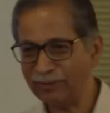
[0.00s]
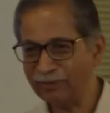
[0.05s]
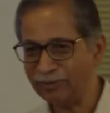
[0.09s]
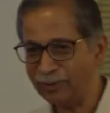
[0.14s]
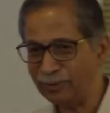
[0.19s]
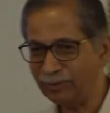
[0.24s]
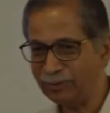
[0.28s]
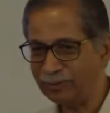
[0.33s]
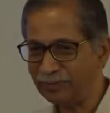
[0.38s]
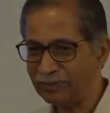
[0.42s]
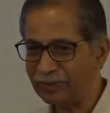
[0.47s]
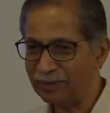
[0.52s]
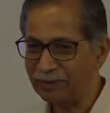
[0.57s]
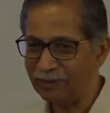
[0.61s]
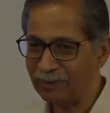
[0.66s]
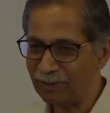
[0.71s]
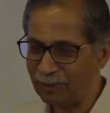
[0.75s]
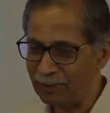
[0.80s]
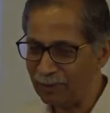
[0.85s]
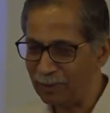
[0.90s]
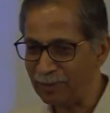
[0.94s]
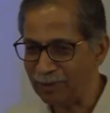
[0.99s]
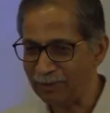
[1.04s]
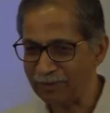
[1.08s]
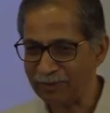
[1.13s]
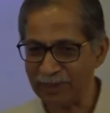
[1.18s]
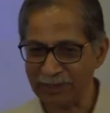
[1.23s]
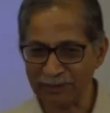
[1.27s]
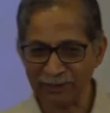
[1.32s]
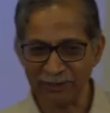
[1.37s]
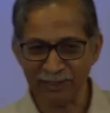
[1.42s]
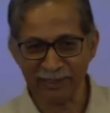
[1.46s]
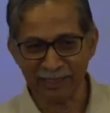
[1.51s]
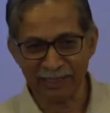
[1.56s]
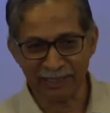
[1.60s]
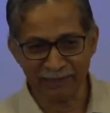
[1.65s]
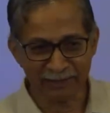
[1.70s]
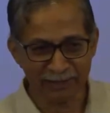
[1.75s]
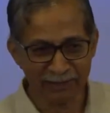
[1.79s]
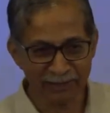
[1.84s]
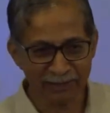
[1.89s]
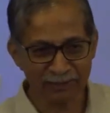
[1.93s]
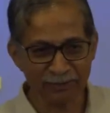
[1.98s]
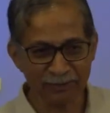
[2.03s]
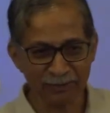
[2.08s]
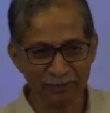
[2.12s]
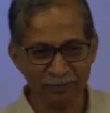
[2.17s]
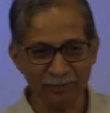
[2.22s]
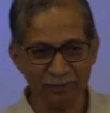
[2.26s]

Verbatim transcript: of view. The whole of structural analysis